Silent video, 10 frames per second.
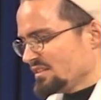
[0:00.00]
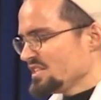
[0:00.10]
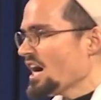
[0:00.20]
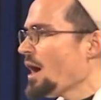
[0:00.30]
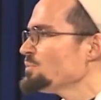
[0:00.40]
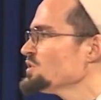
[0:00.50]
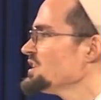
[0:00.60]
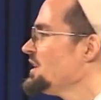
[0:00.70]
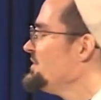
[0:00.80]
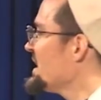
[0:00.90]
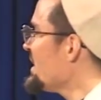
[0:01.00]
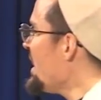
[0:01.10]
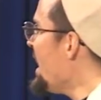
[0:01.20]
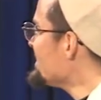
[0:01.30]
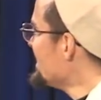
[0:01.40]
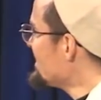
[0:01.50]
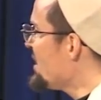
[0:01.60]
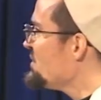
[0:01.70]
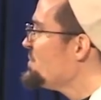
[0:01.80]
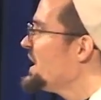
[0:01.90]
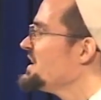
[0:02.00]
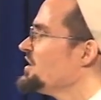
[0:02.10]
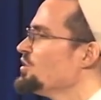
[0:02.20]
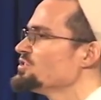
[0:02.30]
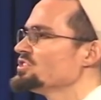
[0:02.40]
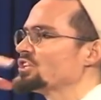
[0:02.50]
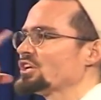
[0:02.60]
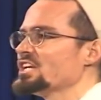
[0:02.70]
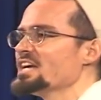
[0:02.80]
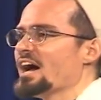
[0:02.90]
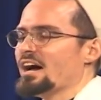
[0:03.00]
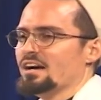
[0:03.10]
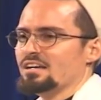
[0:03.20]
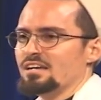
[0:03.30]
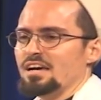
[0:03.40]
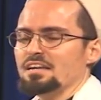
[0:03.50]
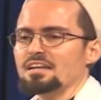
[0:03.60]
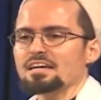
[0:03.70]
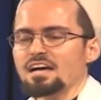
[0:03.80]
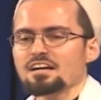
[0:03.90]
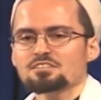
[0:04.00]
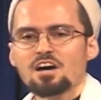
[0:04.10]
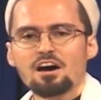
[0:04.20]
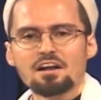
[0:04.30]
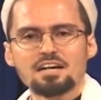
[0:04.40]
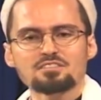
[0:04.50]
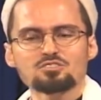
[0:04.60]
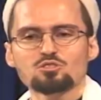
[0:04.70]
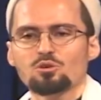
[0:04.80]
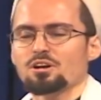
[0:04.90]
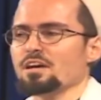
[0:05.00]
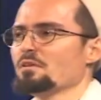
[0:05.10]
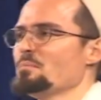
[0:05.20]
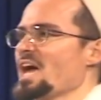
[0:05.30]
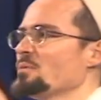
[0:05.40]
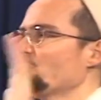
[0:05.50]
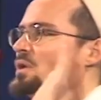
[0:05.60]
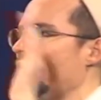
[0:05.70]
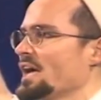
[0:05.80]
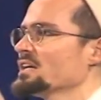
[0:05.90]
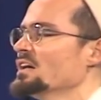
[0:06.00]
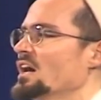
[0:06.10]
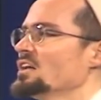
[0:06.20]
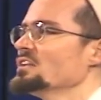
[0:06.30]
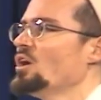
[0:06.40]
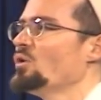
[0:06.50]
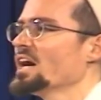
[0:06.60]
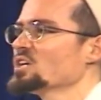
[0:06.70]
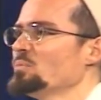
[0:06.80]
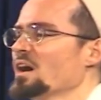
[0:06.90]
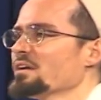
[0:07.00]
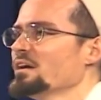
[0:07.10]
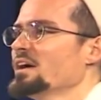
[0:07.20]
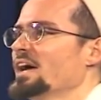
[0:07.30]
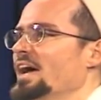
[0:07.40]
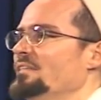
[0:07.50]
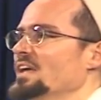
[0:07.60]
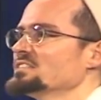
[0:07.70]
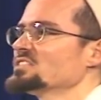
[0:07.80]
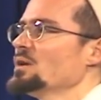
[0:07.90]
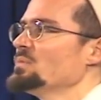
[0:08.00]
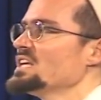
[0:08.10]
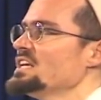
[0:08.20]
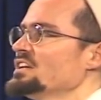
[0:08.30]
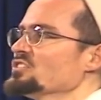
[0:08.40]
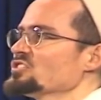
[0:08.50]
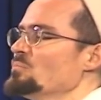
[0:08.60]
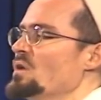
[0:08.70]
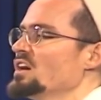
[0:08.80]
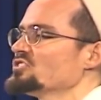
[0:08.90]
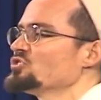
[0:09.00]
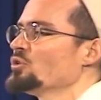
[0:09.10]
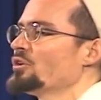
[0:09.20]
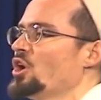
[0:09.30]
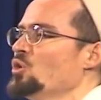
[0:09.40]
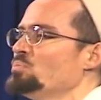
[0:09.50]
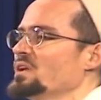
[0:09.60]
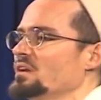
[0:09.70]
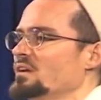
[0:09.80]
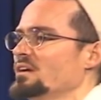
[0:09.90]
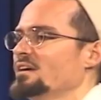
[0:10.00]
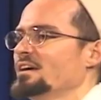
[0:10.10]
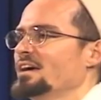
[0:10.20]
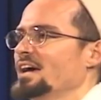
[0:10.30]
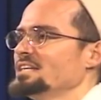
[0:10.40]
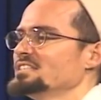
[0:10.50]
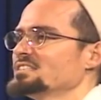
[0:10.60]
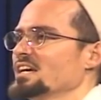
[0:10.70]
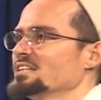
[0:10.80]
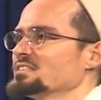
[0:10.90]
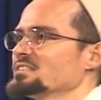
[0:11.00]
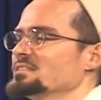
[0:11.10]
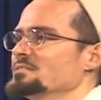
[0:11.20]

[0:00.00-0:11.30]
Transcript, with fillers: the opposite of ikhlas, as everybody knows, is riyah. And like Attar has a story of a man praying, Allahu Akbar, and then somebody hears the mosque door open and he says,